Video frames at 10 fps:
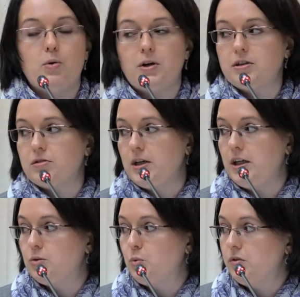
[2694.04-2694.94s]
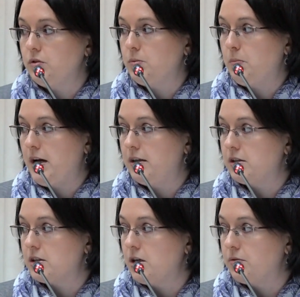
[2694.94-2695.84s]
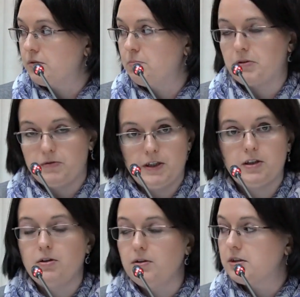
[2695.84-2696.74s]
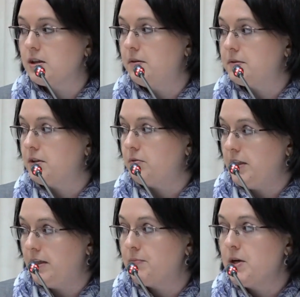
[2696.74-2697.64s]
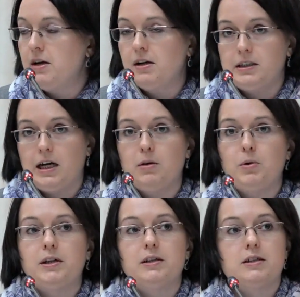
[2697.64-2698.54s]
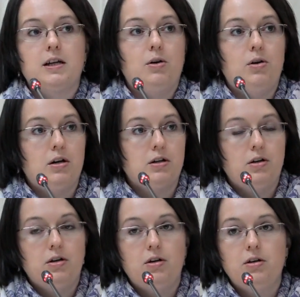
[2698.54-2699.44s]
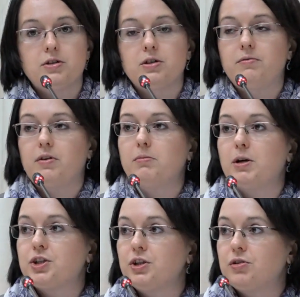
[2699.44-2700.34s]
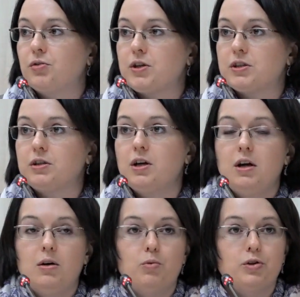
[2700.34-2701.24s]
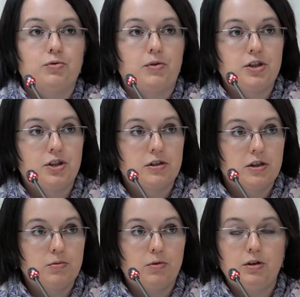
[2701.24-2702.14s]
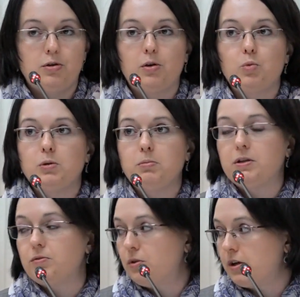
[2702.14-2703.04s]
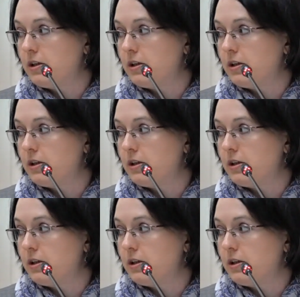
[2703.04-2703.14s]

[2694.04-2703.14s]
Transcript: our trade with Japan and South, particularly South Korea. Taiwan is now also very much interested what Russia's eastward turn will mean